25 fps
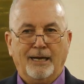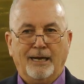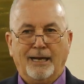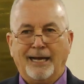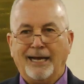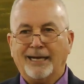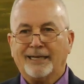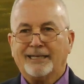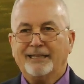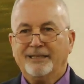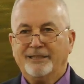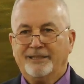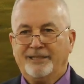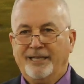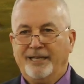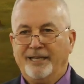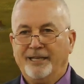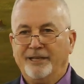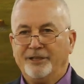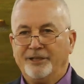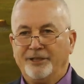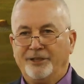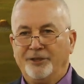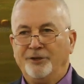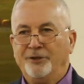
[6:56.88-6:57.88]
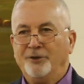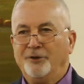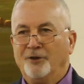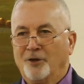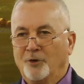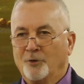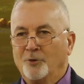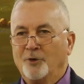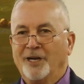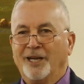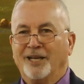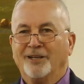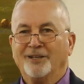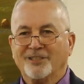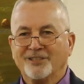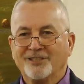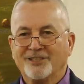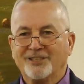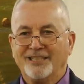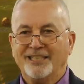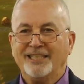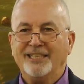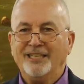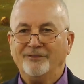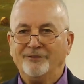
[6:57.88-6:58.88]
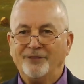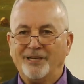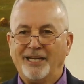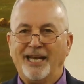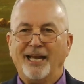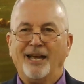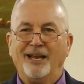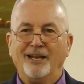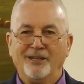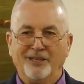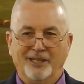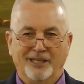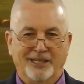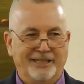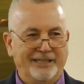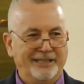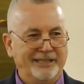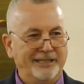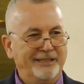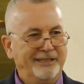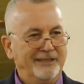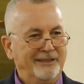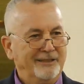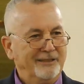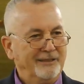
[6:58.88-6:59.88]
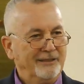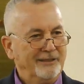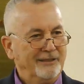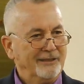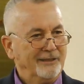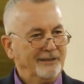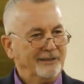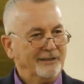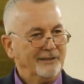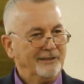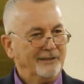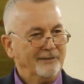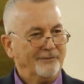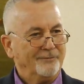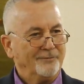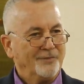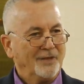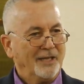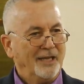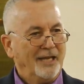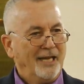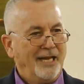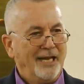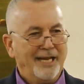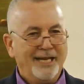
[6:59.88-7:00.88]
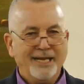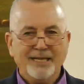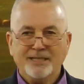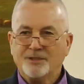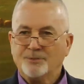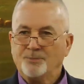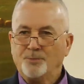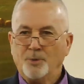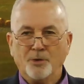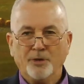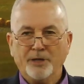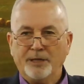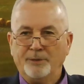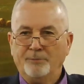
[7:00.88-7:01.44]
I can tell you around the Sea of Galilee, it's pretty